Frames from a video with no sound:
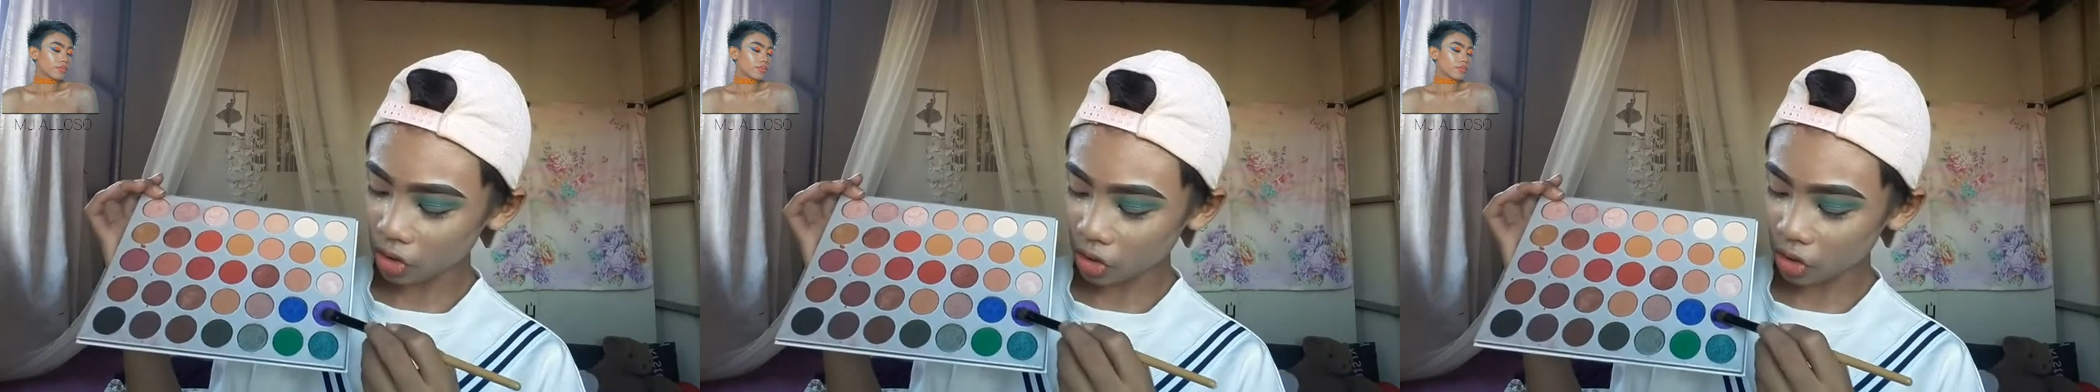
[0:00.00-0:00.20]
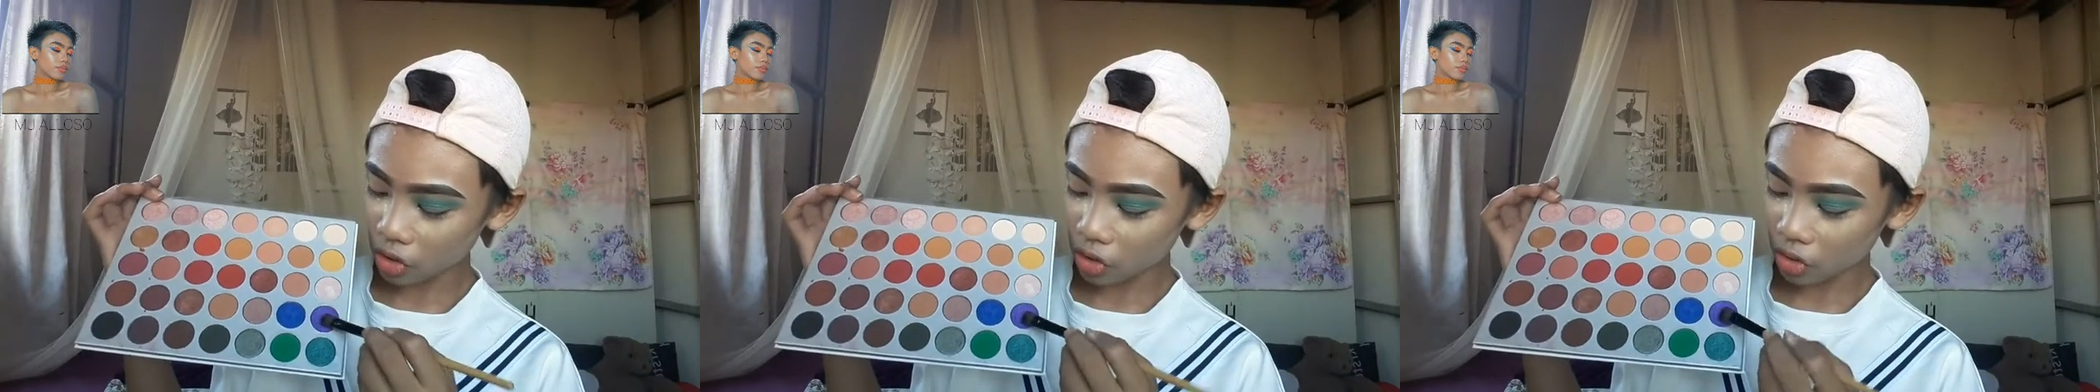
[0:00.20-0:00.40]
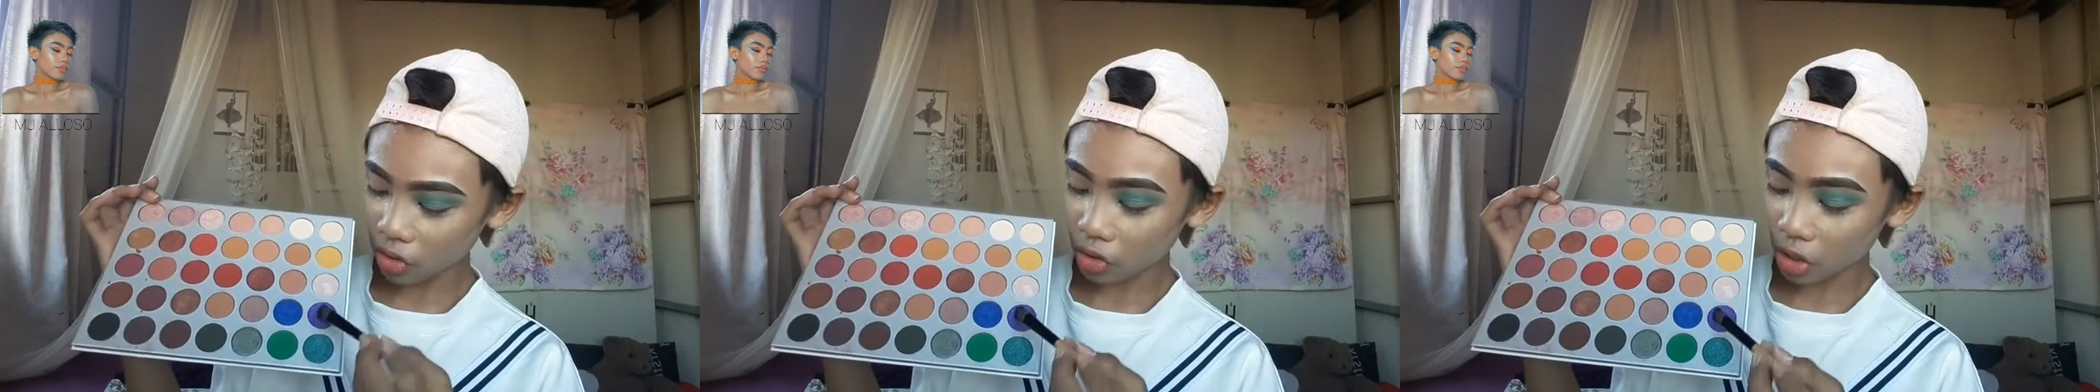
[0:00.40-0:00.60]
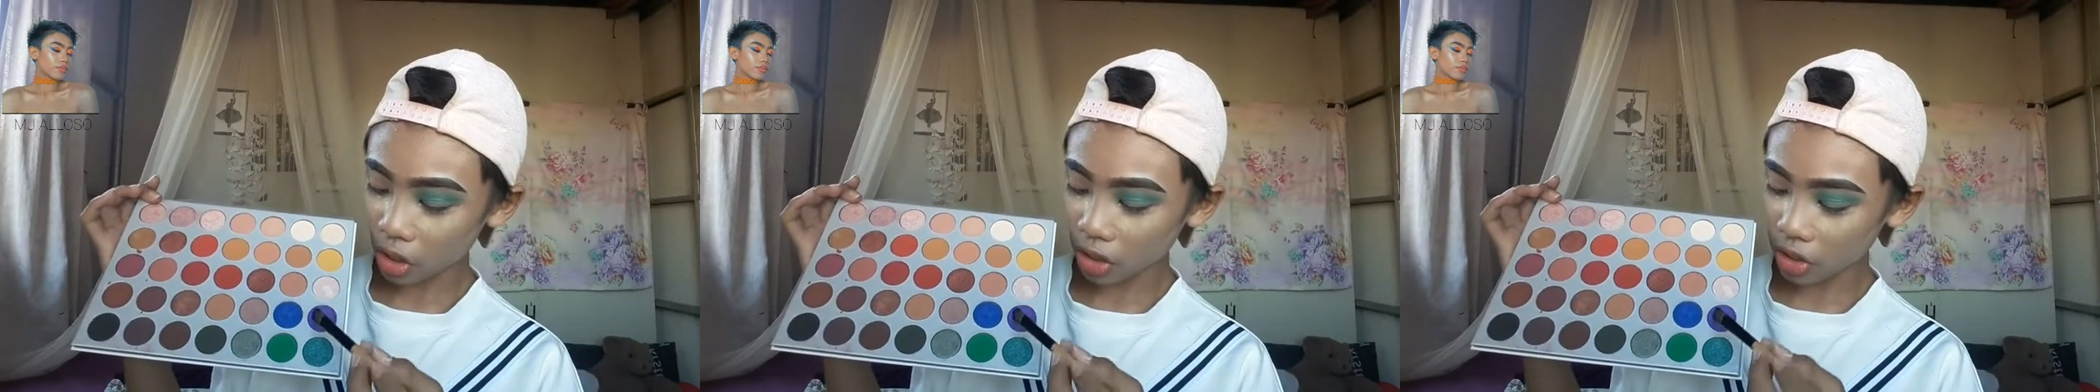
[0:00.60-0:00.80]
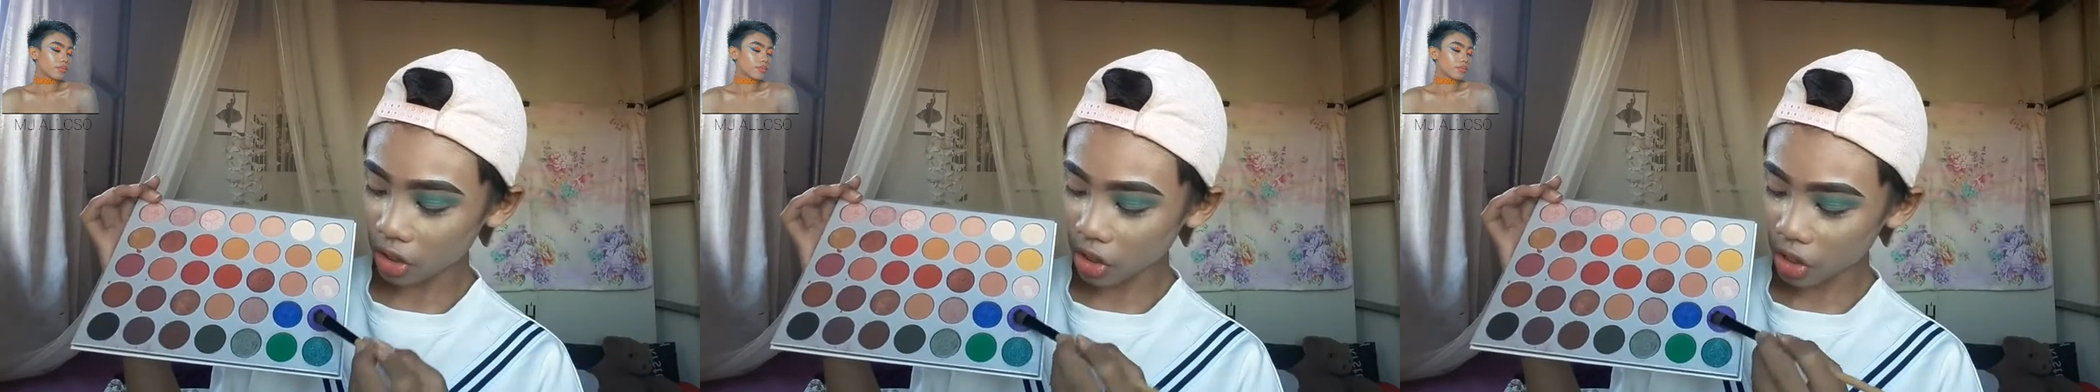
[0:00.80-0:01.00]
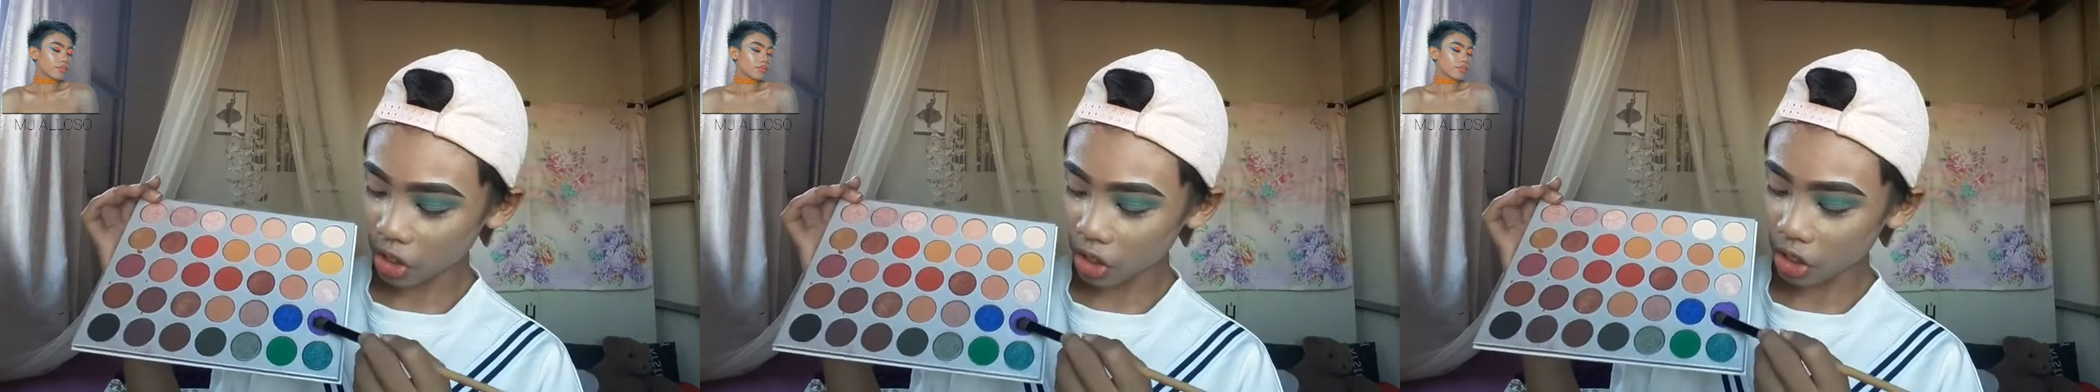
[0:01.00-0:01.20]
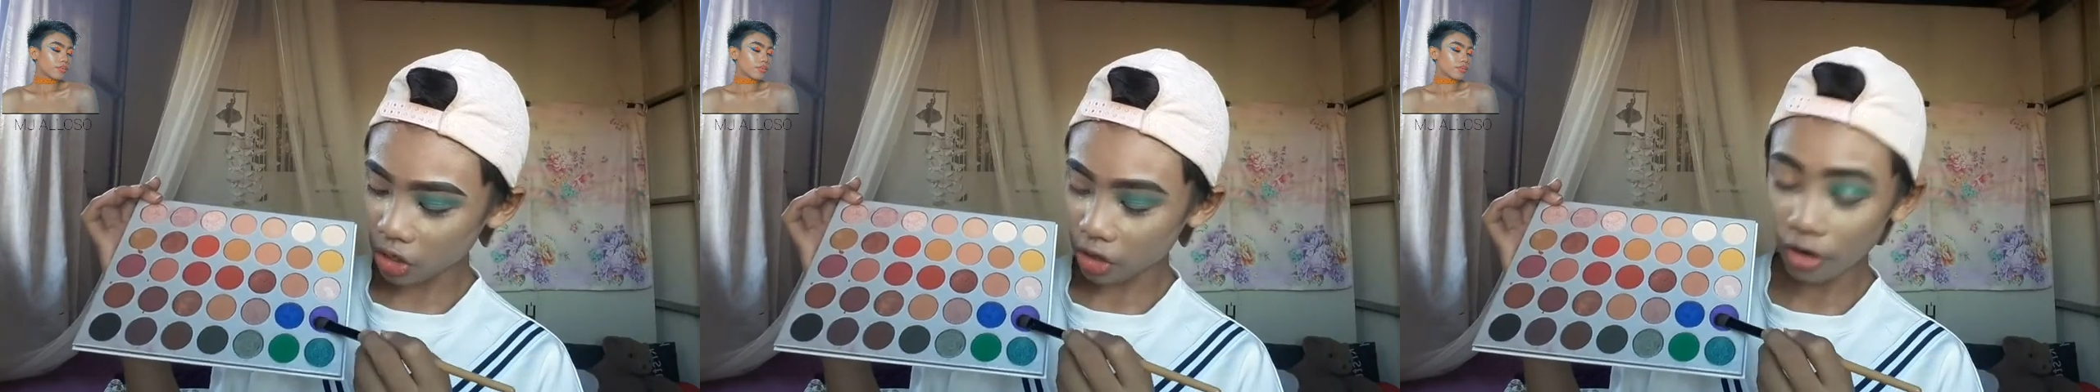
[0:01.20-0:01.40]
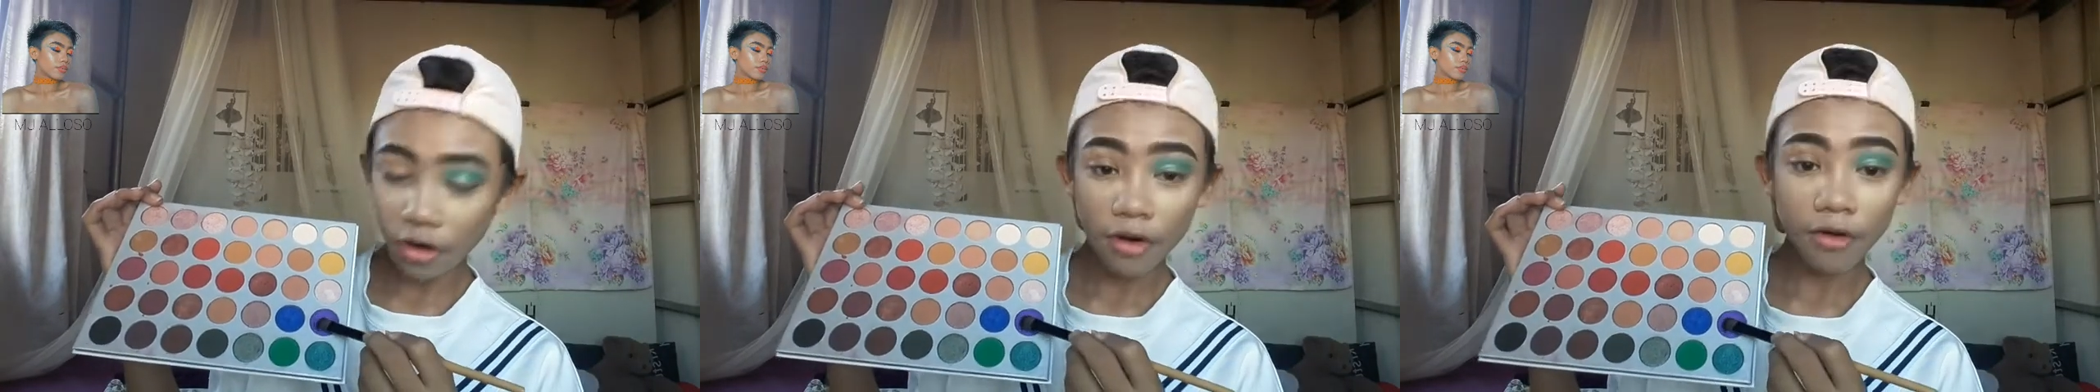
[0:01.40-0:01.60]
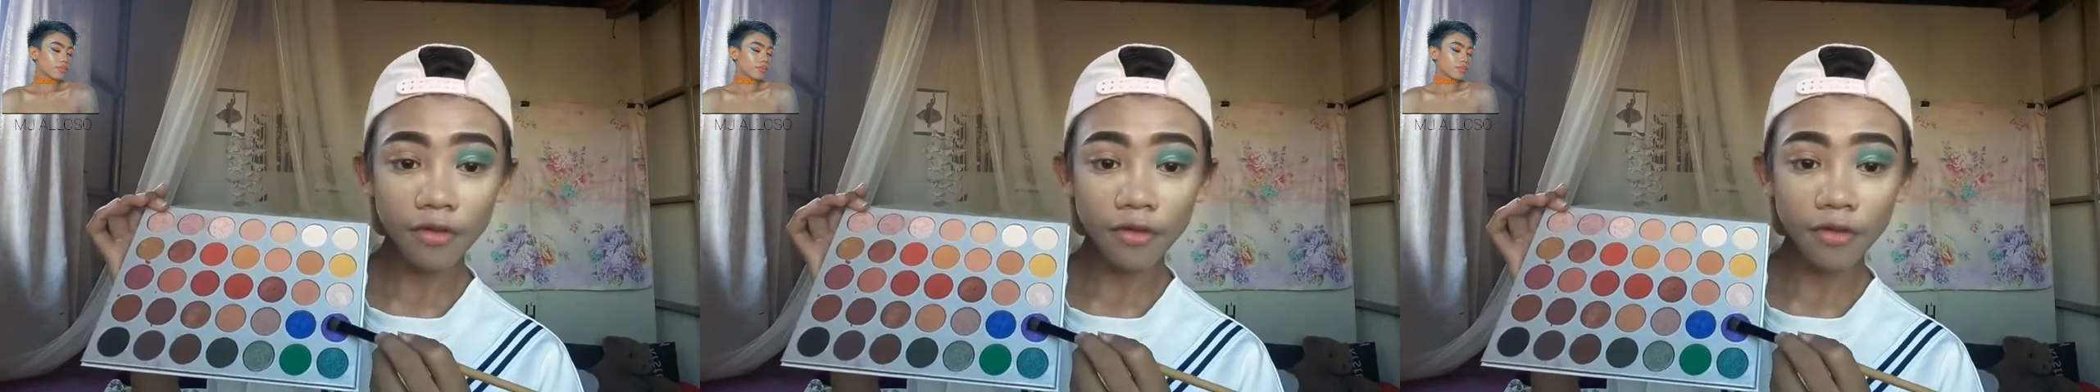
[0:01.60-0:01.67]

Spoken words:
to yung color